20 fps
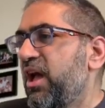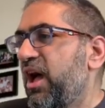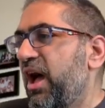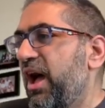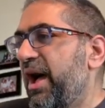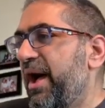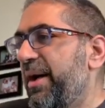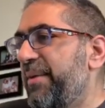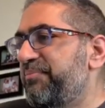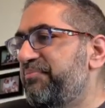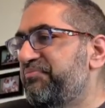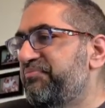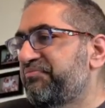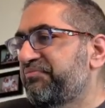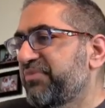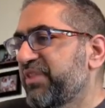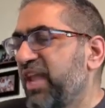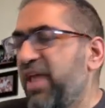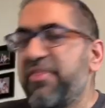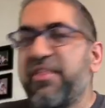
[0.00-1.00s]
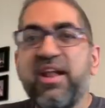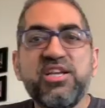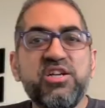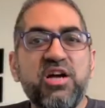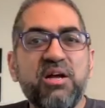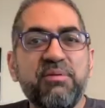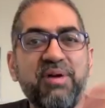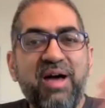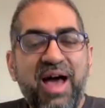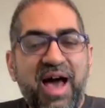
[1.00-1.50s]
And then I
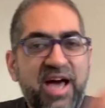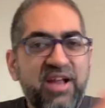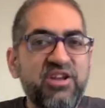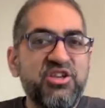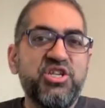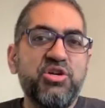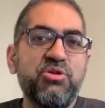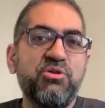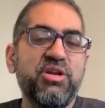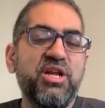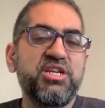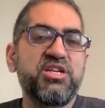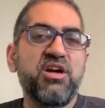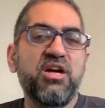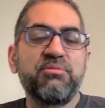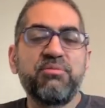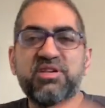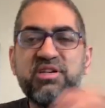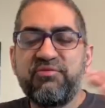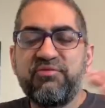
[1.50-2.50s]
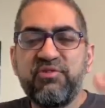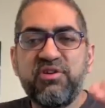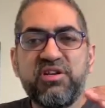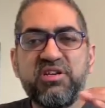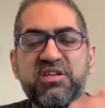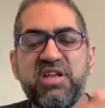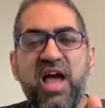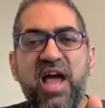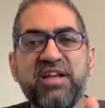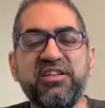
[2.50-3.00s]
talk about how to do it. And I talk about
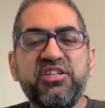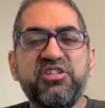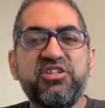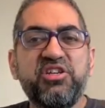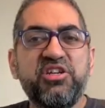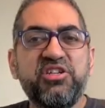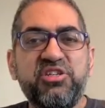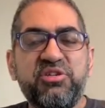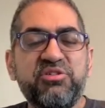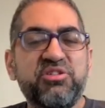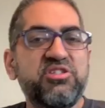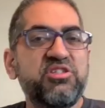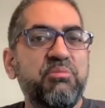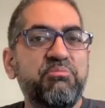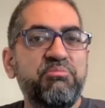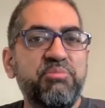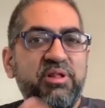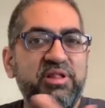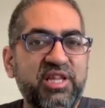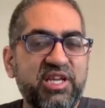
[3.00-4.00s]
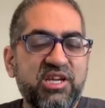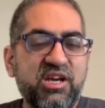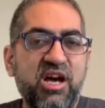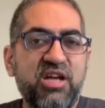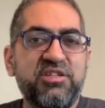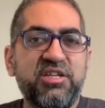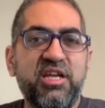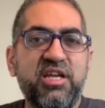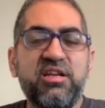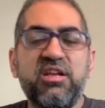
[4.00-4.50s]
different tactics you can use to start building
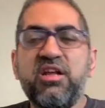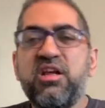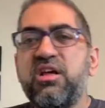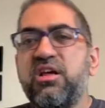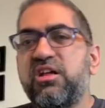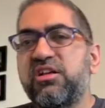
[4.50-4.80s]
content,